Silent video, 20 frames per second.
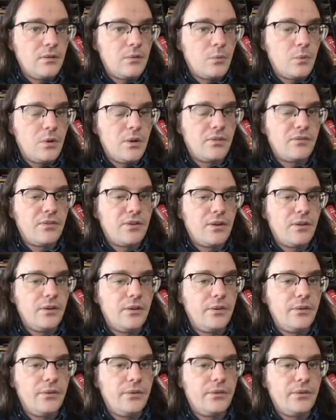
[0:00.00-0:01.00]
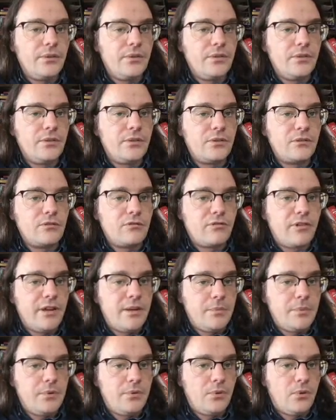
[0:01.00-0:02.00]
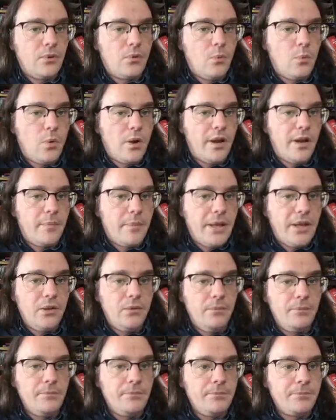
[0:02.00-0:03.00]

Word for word: Workflows scrape.yml.